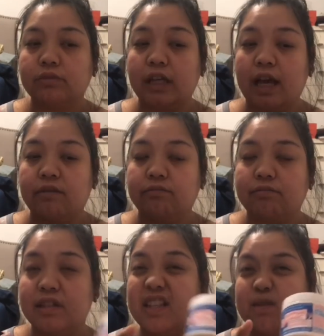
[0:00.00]
yeah,
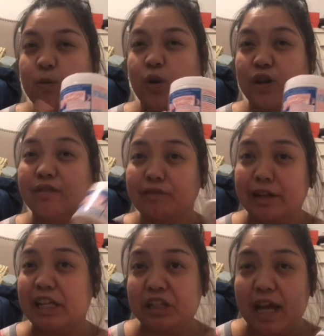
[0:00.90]
this is more
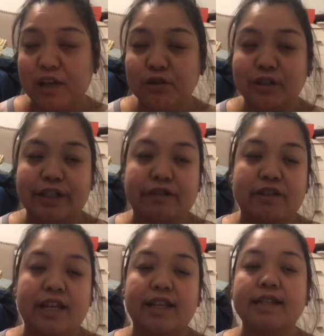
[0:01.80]
in natural
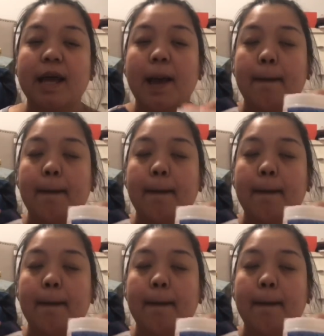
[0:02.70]
ingredients.